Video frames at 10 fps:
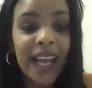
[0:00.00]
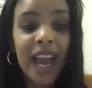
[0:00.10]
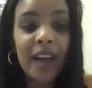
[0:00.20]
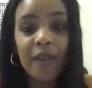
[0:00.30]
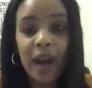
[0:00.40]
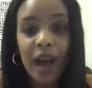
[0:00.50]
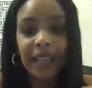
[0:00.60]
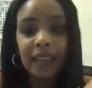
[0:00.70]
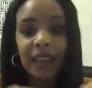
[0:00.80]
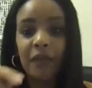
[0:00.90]
And Eva,
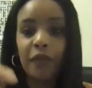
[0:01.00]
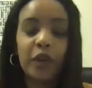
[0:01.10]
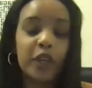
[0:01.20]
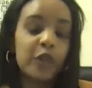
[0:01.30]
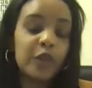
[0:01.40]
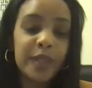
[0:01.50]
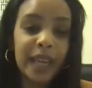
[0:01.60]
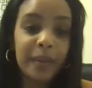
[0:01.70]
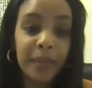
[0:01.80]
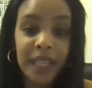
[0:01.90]
I'd love for you to
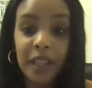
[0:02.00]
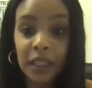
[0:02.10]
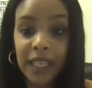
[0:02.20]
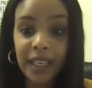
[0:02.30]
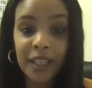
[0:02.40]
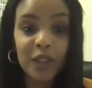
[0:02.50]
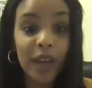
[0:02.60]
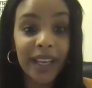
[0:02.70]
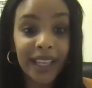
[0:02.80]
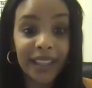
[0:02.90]
send me the link
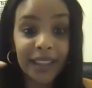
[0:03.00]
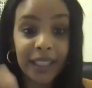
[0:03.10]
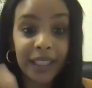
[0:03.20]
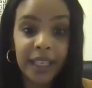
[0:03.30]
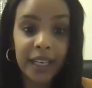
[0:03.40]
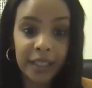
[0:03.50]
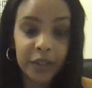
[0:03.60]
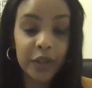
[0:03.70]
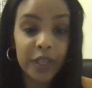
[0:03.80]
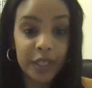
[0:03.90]
so I can link it
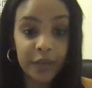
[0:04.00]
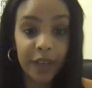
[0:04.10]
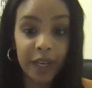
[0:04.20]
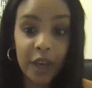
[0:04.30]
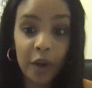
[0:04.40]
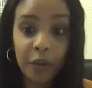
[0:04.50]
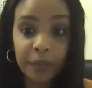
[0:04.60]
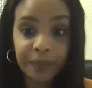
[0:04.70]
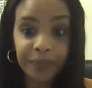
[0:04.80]
into this video.